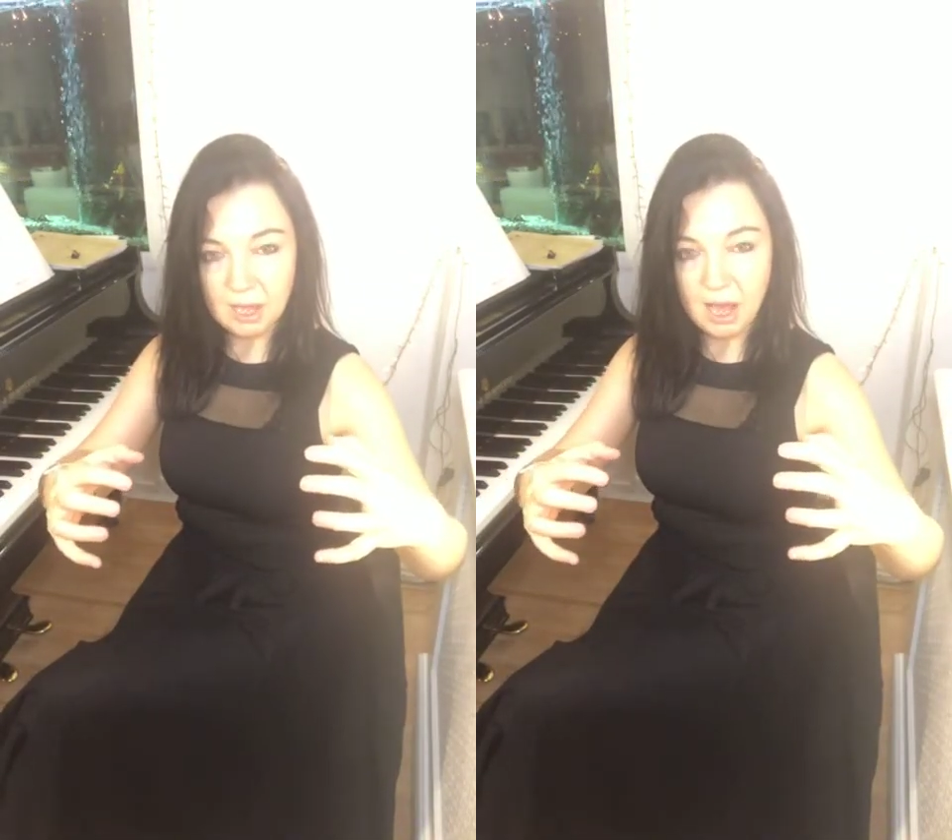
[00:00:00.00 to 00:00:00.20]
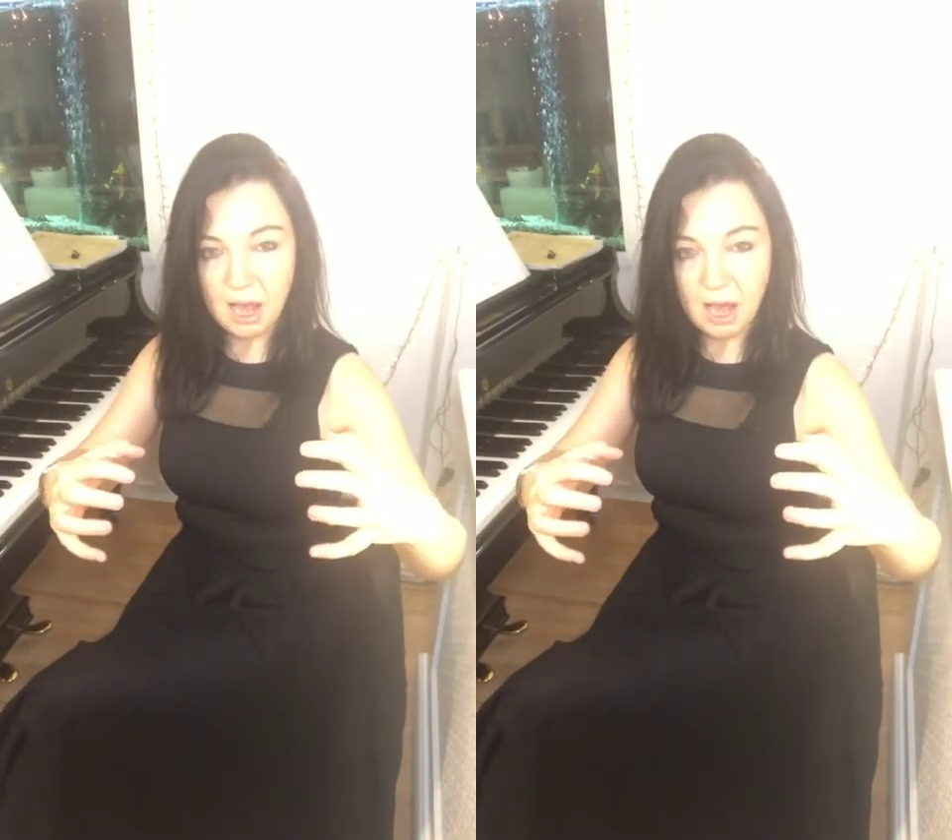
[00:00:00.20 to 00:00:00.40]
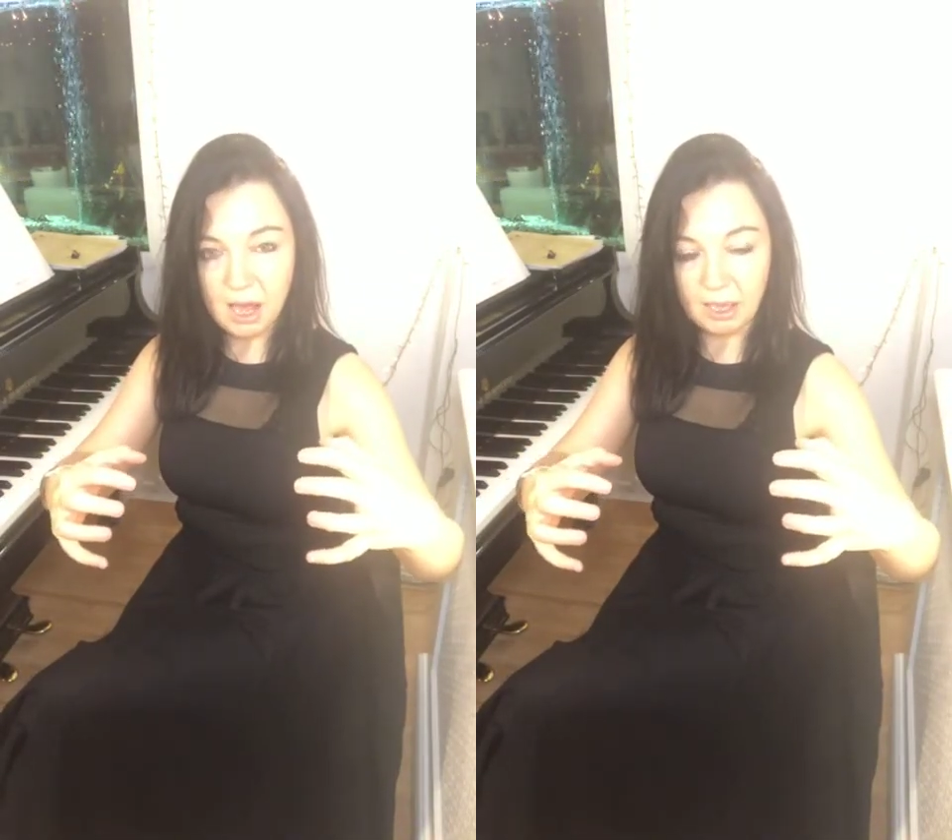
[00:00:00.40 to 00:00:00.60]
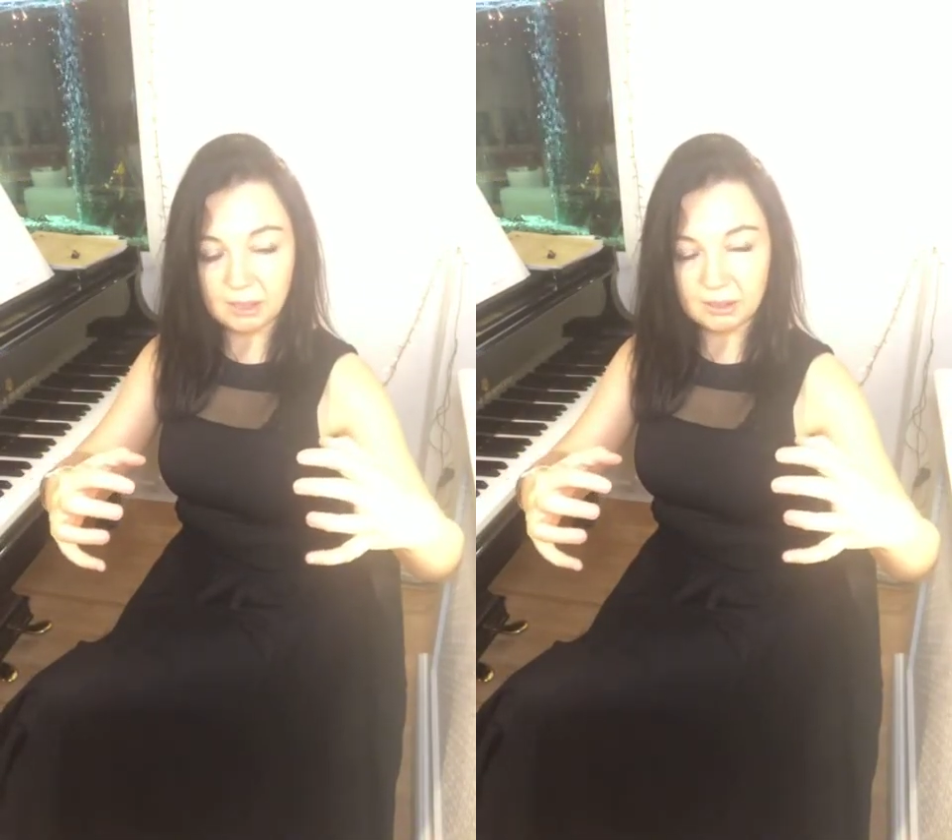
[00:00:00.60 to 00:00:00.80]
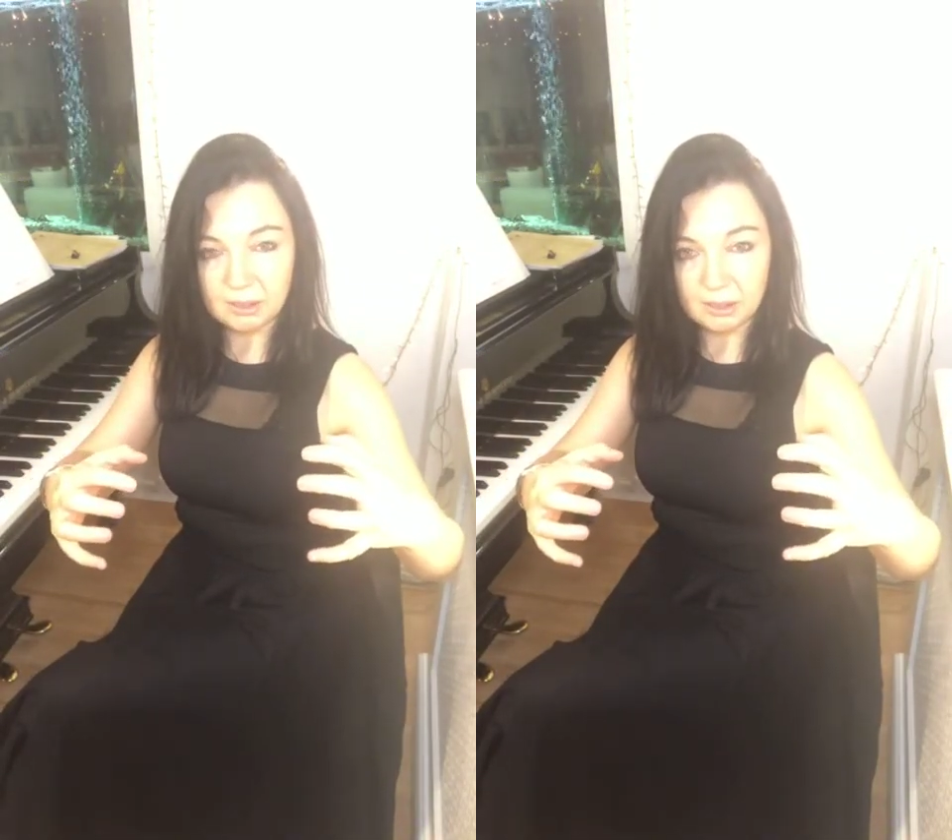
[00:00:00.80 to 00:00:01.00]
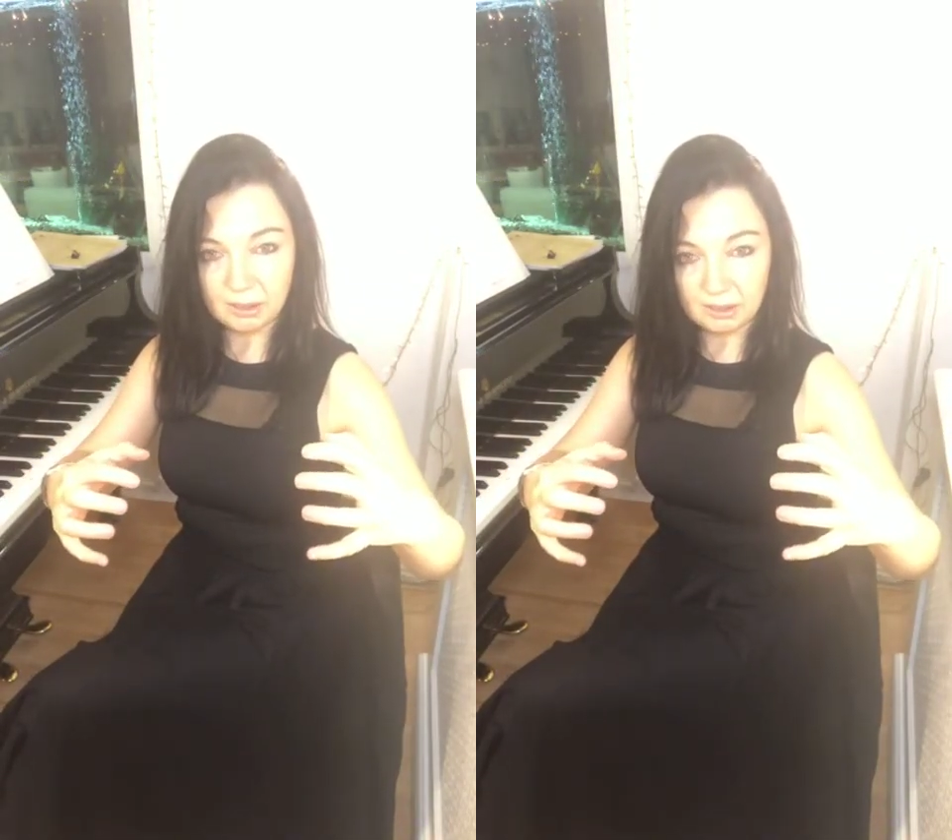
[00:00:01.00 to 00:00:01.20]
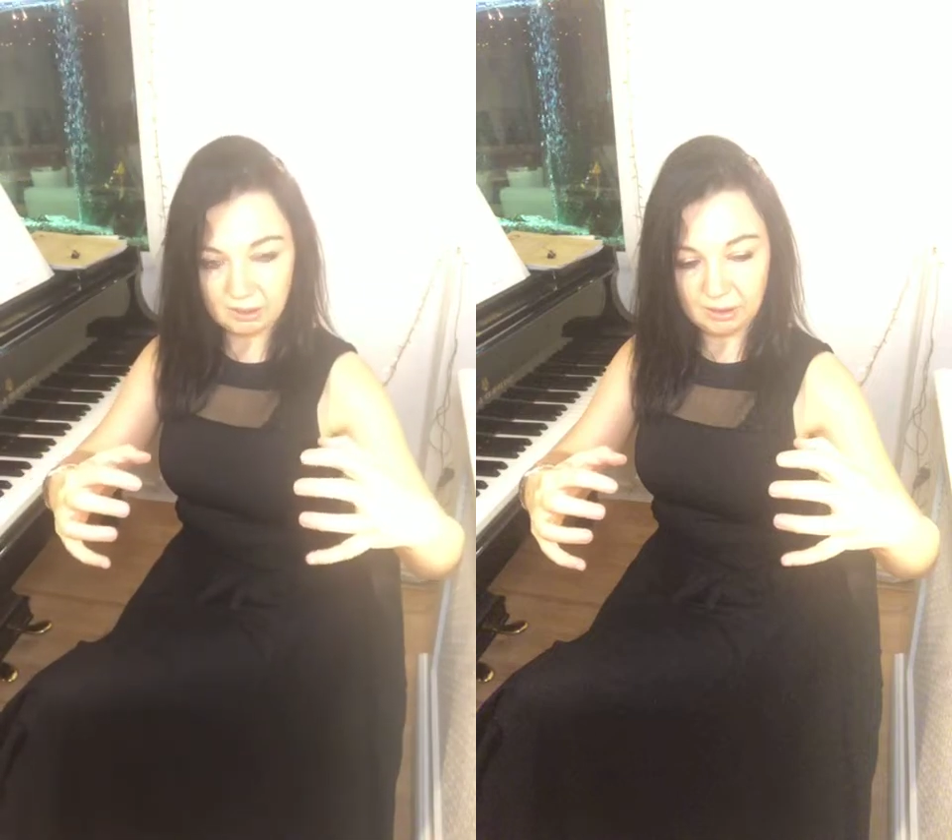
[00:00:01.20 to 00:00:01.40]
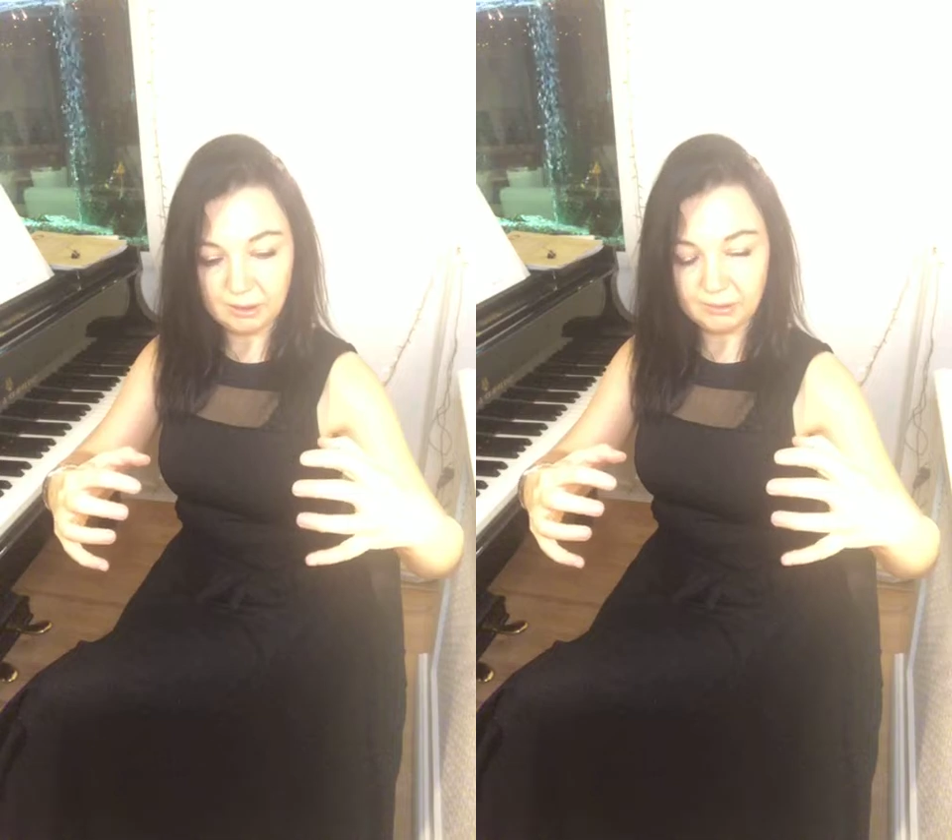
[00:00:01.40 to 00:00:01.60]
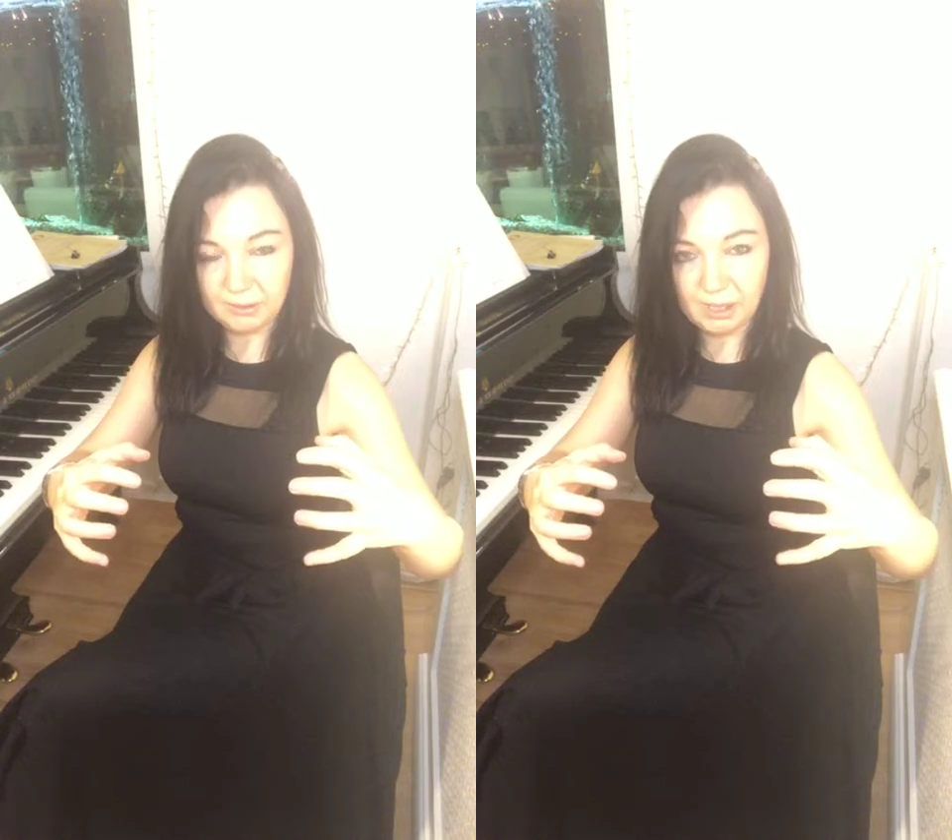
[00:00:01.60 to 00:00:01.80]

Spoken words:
and we